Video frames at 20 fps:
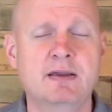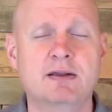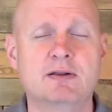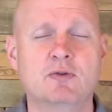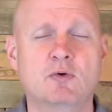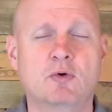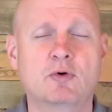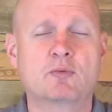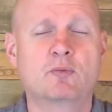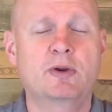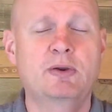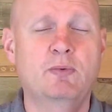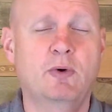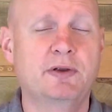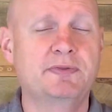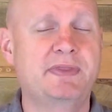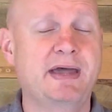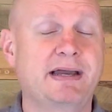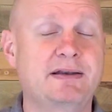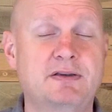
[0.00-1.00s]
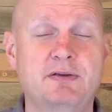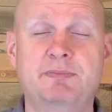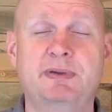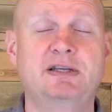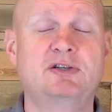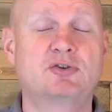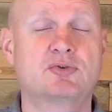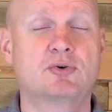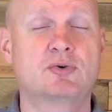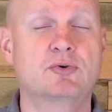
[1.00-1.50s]
Lord, we want that to
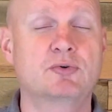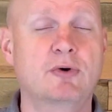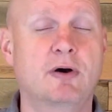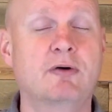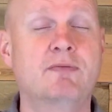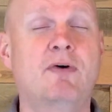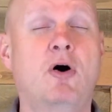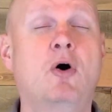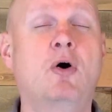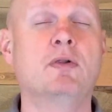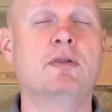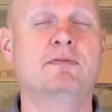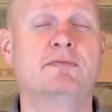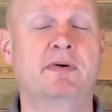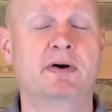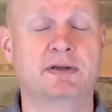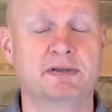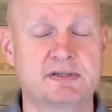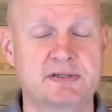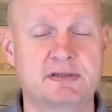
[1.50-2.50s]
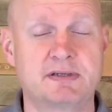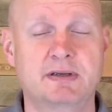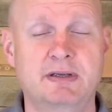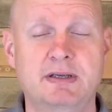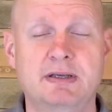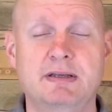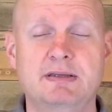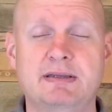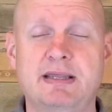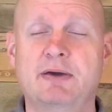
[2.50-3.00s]
be true of all of us,
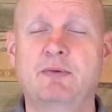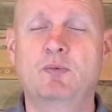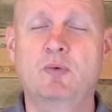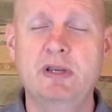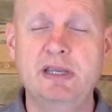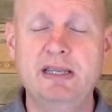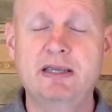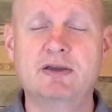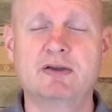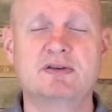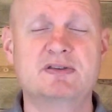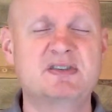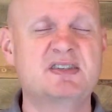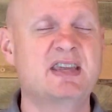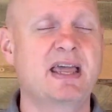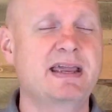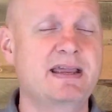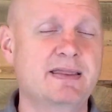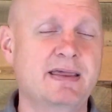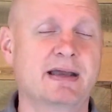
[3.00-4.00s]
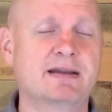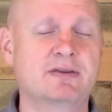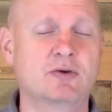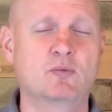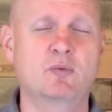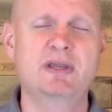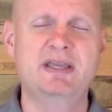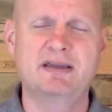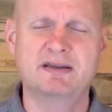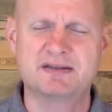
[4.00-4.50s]
that we could say that
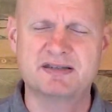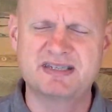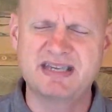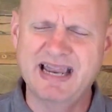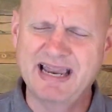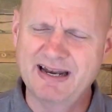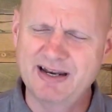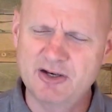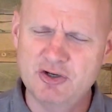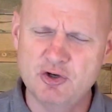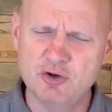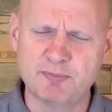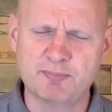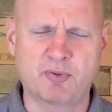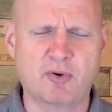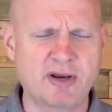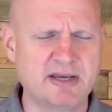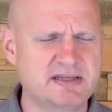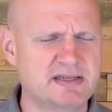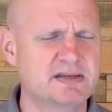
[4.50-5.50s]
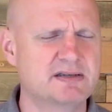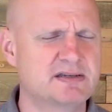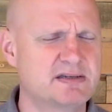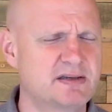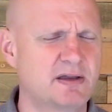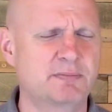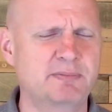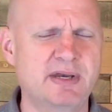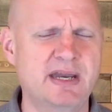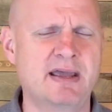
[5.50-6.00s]
we could stand in your presence
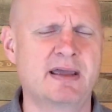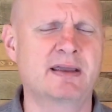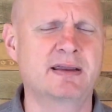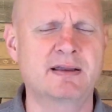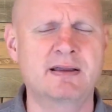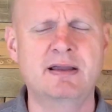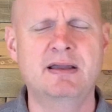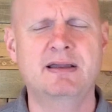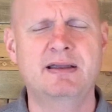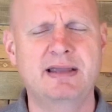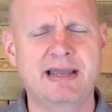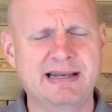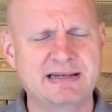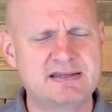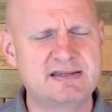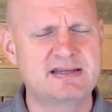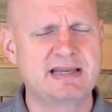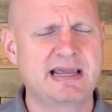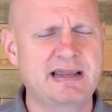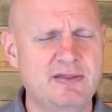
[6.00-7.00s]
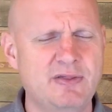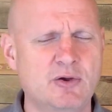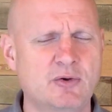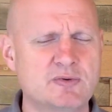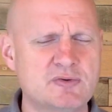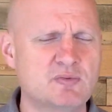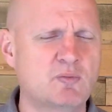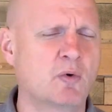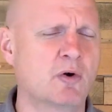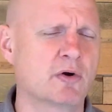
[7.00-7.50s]
someday and say
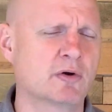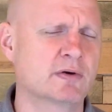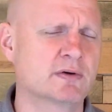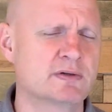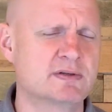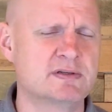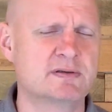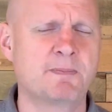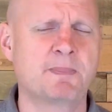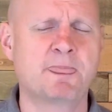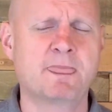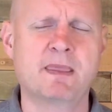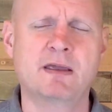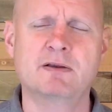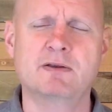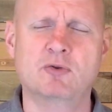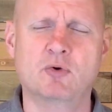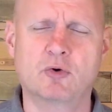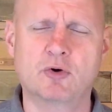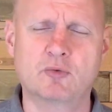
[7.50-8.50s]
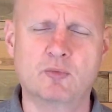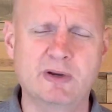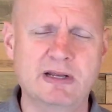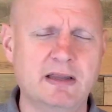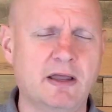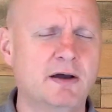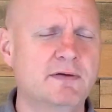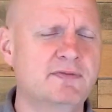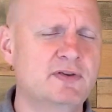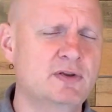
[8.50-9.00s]
those words. Lord, we
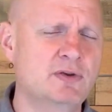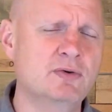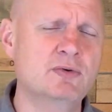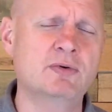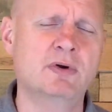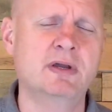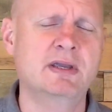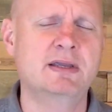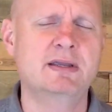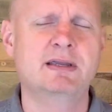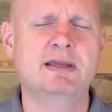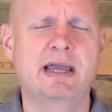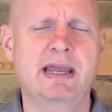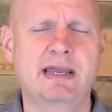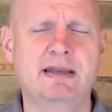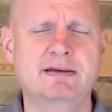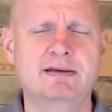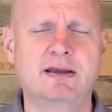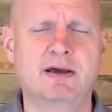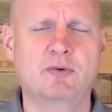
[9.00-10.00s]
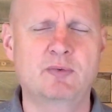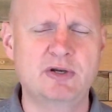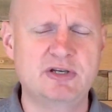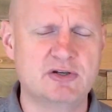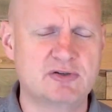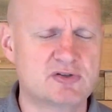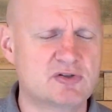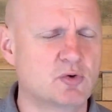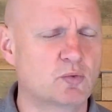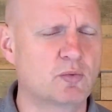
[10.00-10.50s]
love you, and we
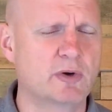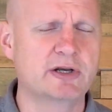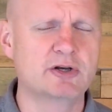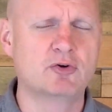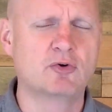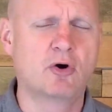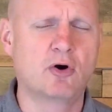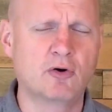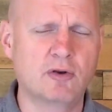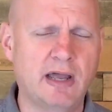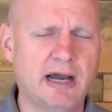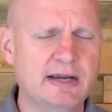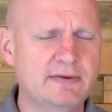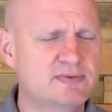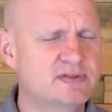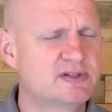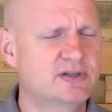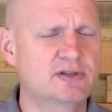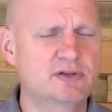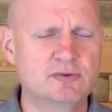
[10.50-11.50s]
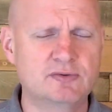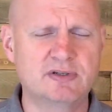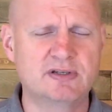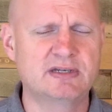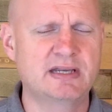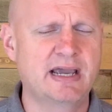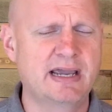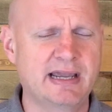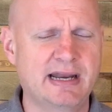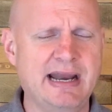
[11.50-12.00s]
just surrender our lives to you
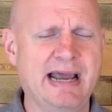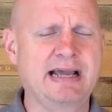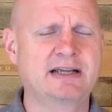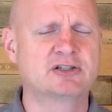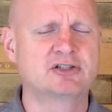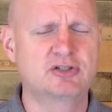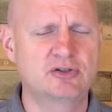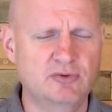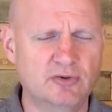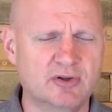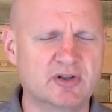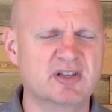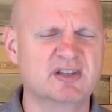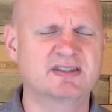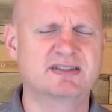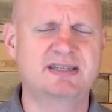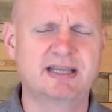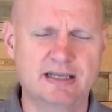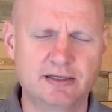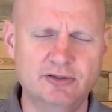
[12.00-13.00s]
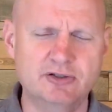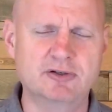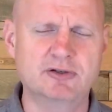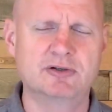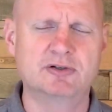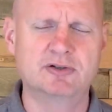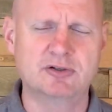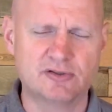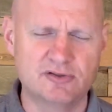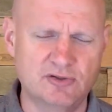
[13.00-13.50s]
today and ask you to continue
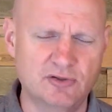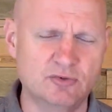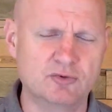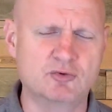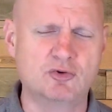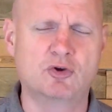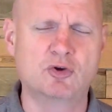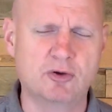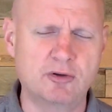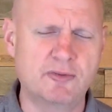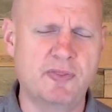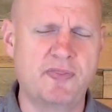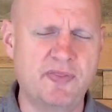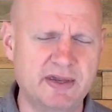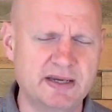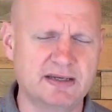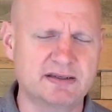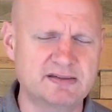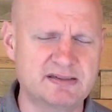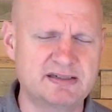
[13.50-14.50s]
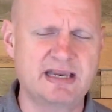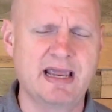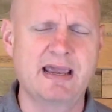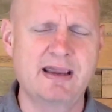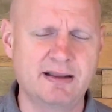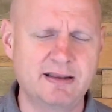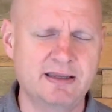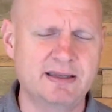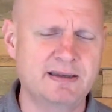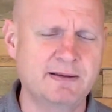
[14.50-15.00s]
to just do good things
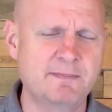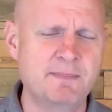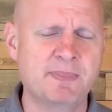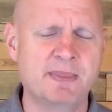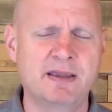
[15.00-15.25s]
daily,